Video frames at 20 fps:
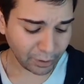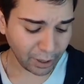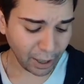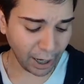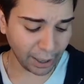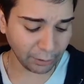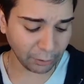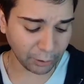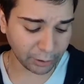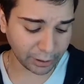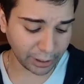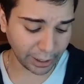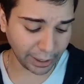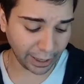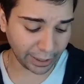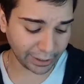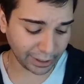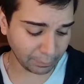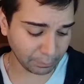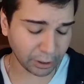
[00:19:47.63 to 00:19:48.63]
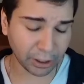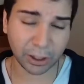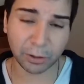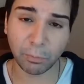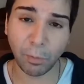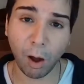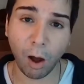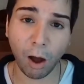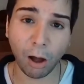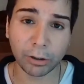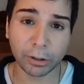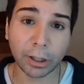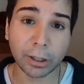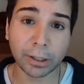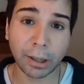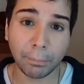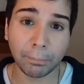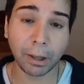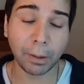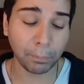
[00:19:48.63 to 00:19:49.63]
I know it's like, it seems small to
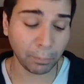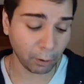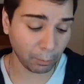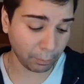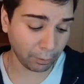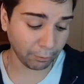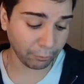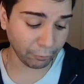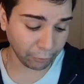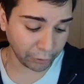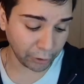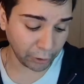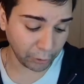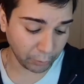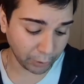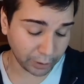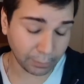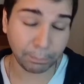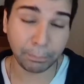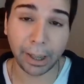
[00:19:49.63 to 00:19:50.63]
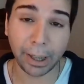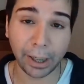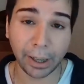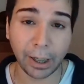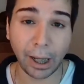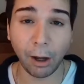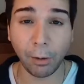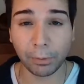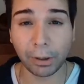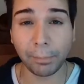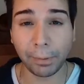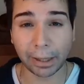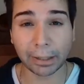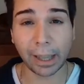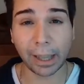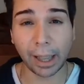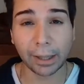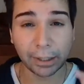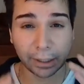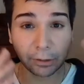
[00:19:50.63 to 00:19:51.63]
some people, but for you, it's big. I hope that makes
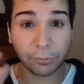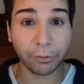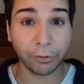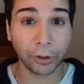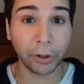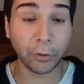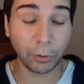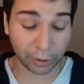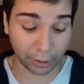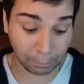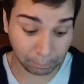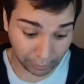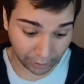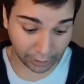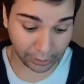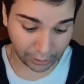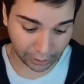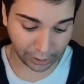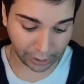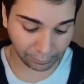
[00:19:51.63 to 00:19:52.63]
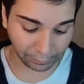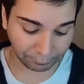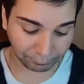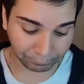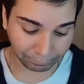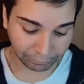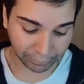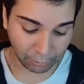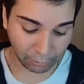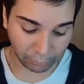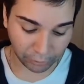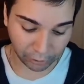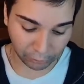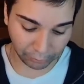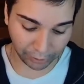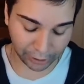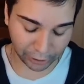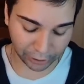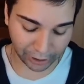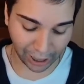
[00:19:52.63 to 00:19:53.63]
sense. It's for you, it's a big thing. And when you
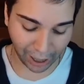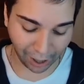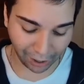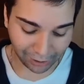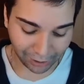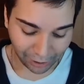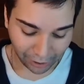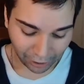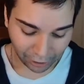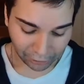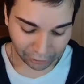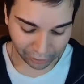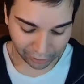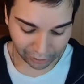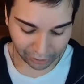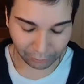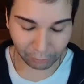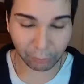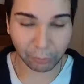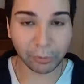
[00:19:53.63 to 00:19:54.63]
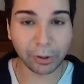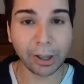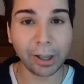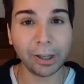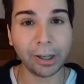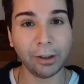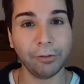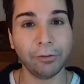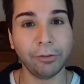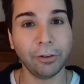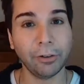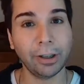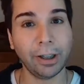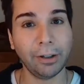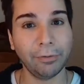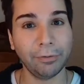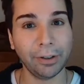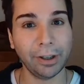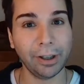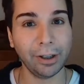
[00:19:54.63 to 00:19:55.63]
reach that, you're going to really feel
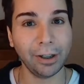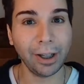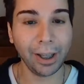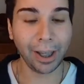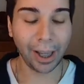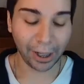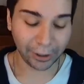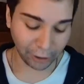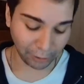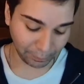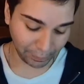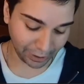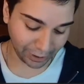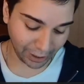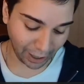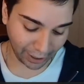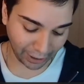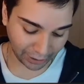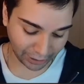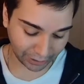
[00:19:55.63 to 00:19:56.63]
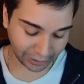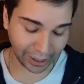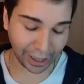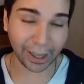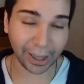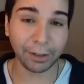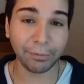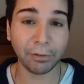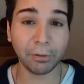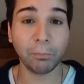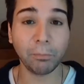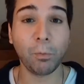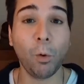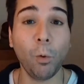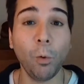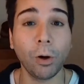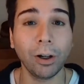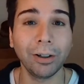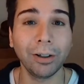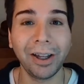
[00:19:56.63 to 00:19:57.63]
lifted, and you're being guided to take even
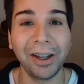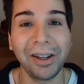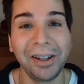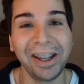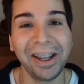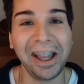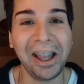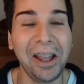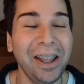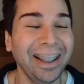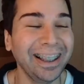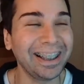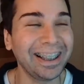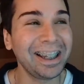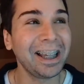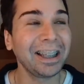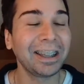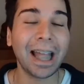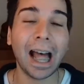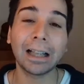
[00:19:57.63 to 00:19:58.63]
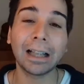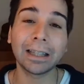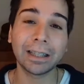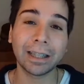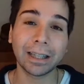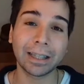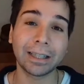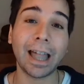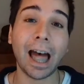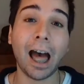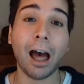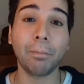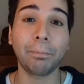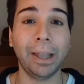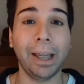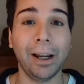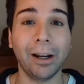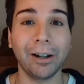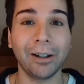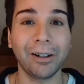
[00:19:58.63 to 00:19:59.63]
more, not to stop
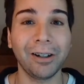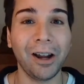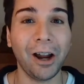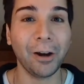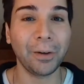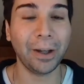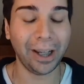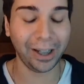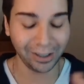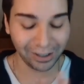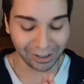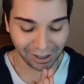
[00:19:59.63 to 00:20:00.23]
there. All right.